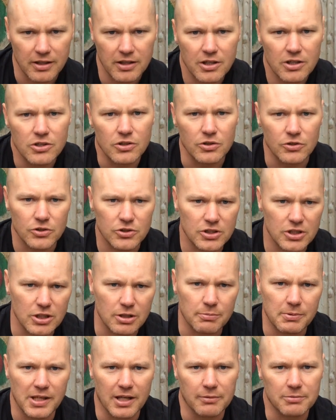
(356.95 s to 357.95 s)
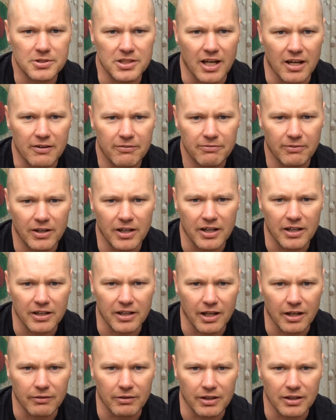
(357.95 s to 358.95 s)
you'll still be able to get a fire
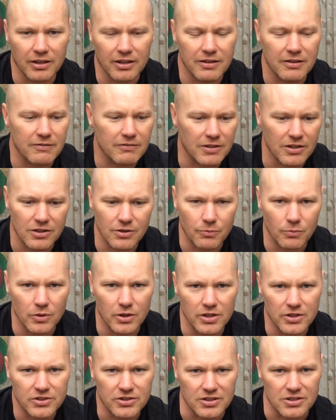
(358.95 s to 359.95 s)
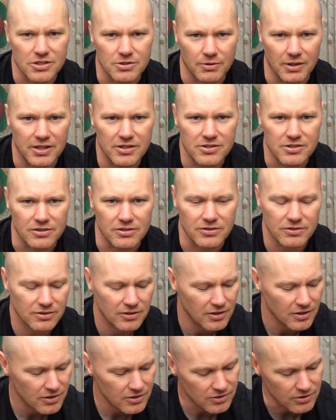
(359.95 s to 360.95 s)
going even in the worst situations.
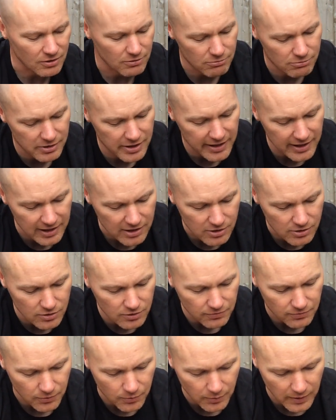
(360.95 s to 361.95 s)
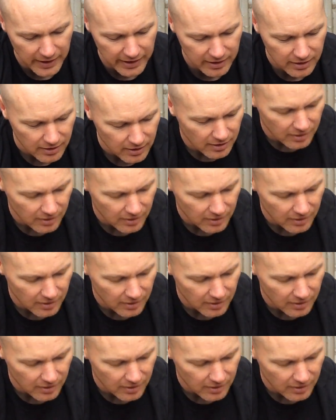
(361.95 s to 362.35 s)
So a really useful way